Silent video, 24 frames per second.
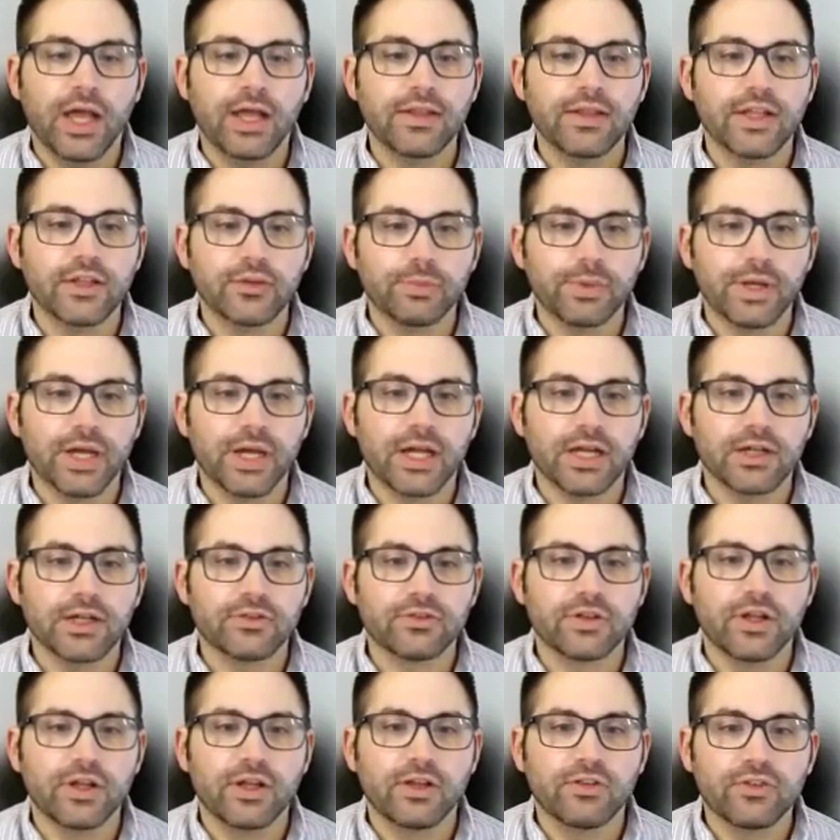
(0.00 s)
And let's be
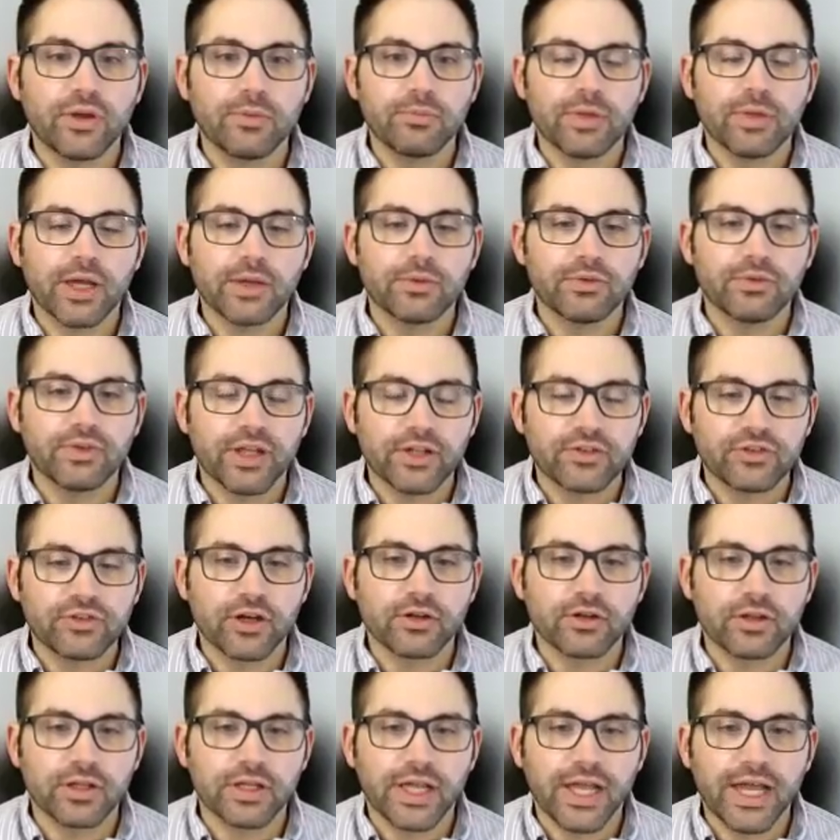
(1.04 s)
honest, sometimes that
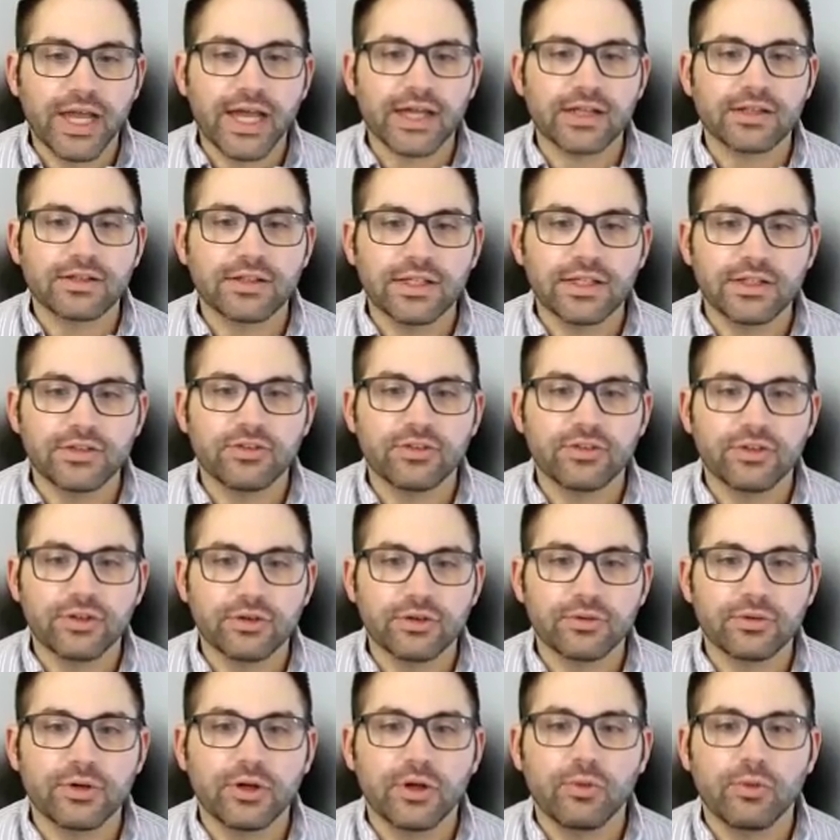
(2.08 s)
juggling act leads
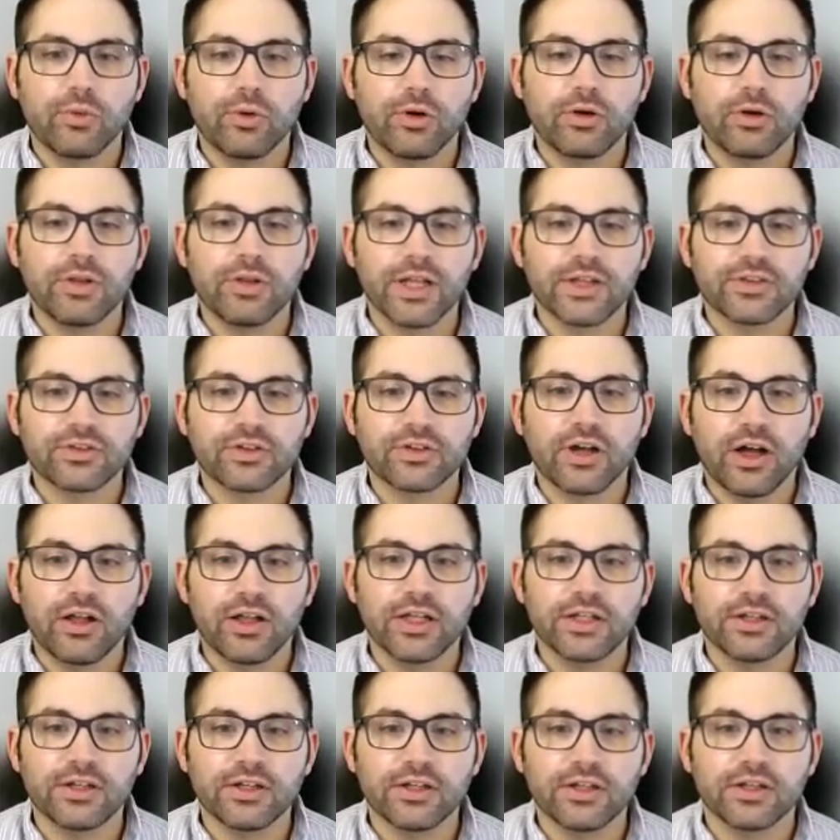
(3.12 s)
to, well, let's
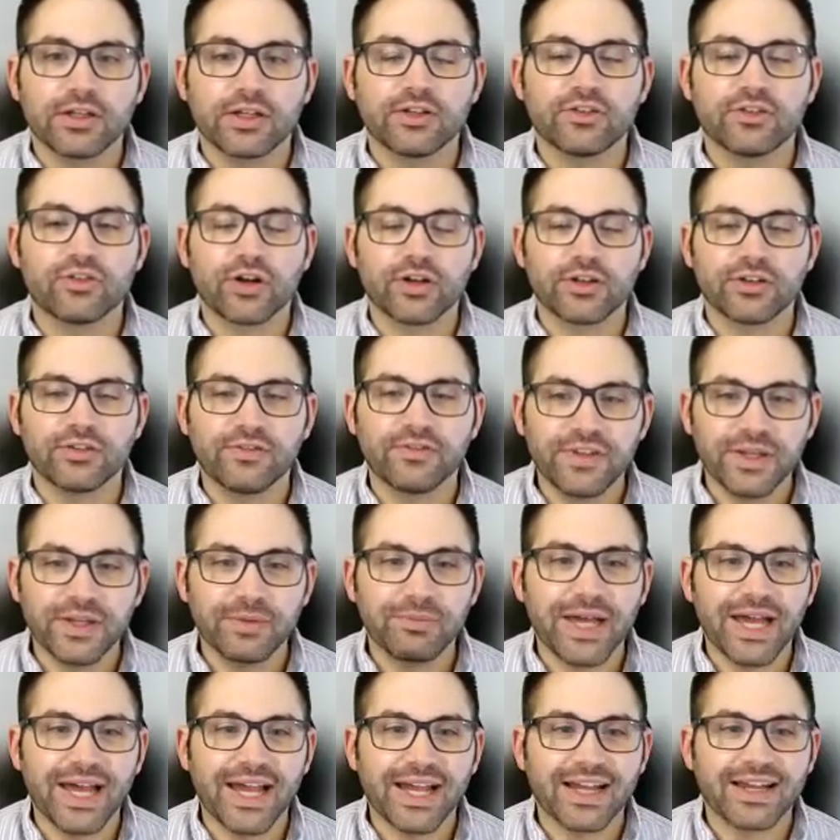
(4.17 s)
call it constructive
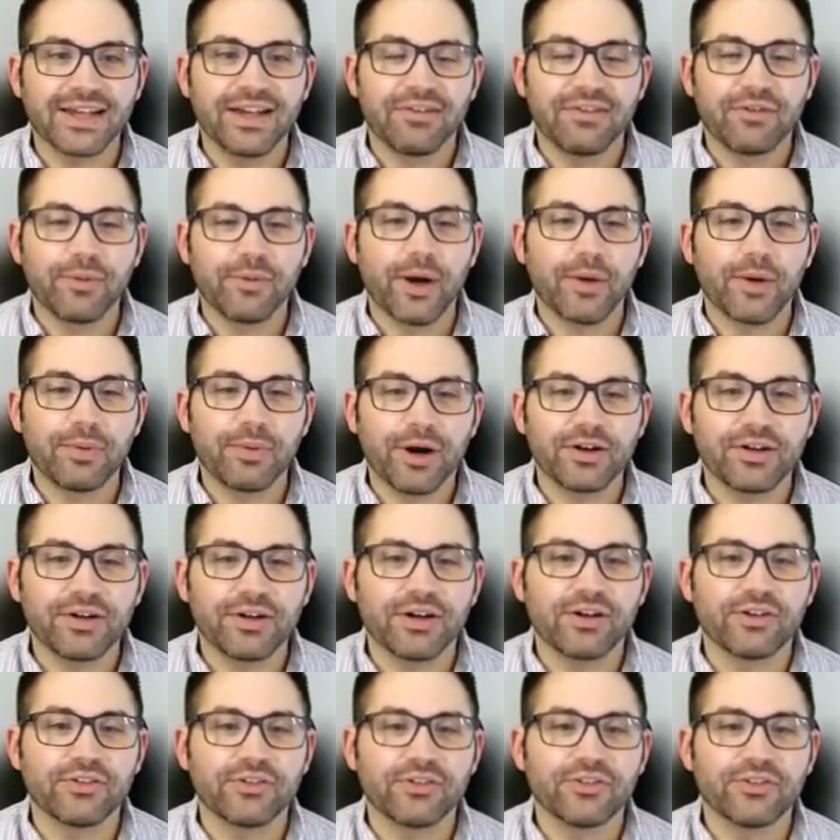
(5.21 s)
feedback from our
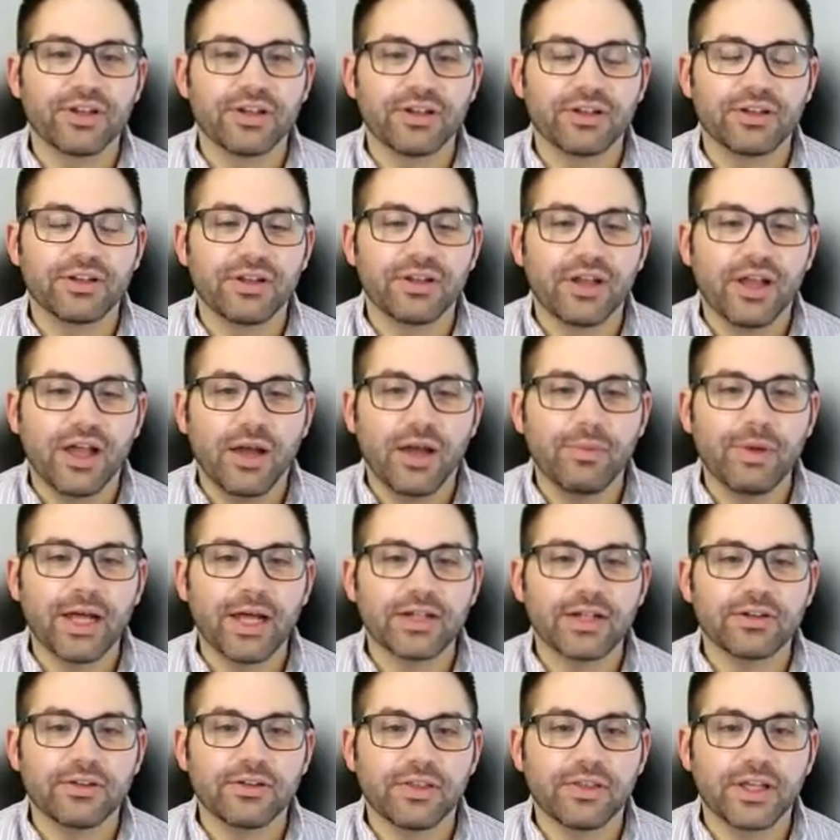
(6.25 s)
partners
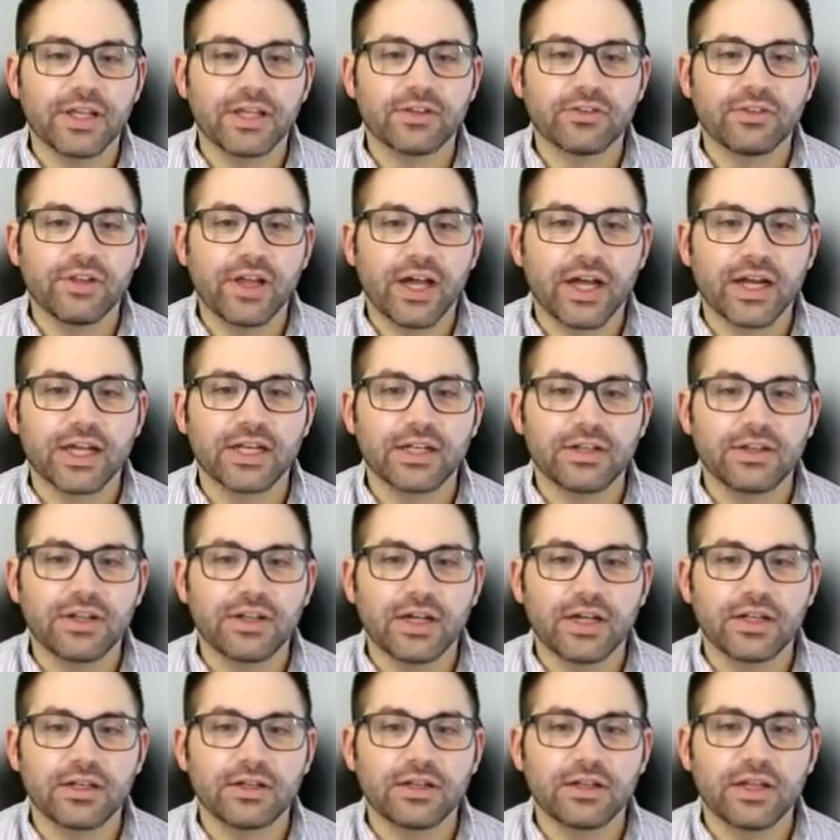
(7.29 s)
about things not getting
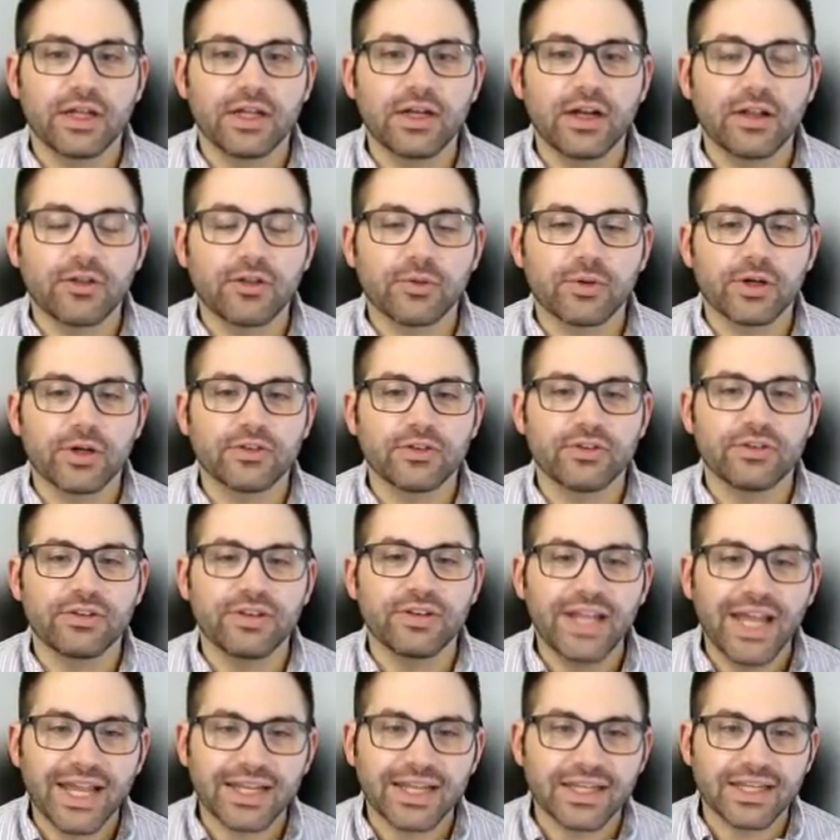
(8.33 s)
done. In other words,
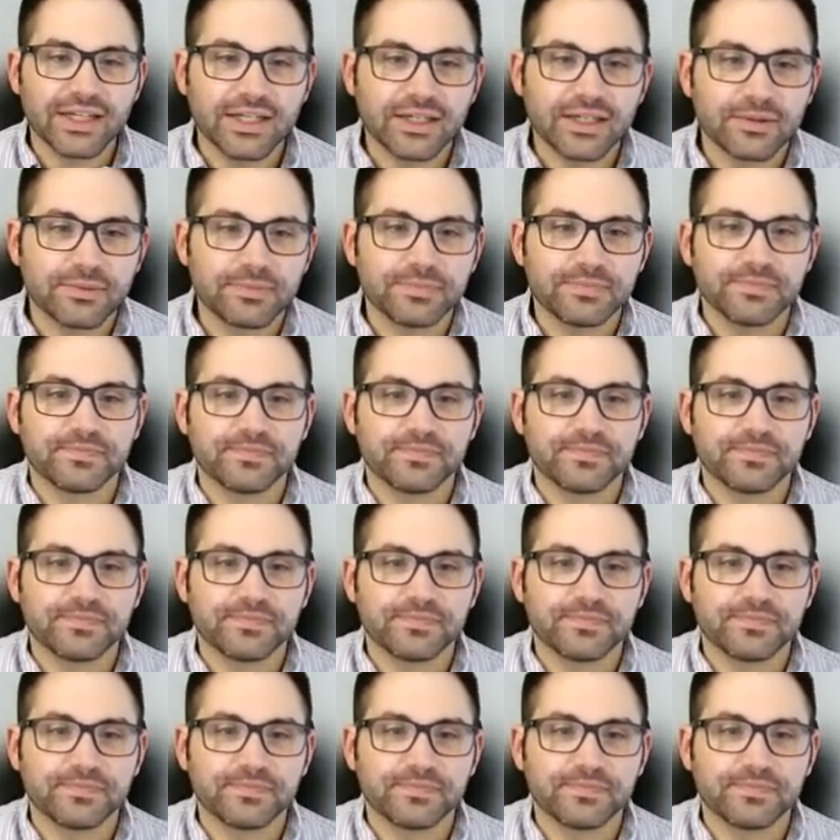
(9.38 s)
nagging.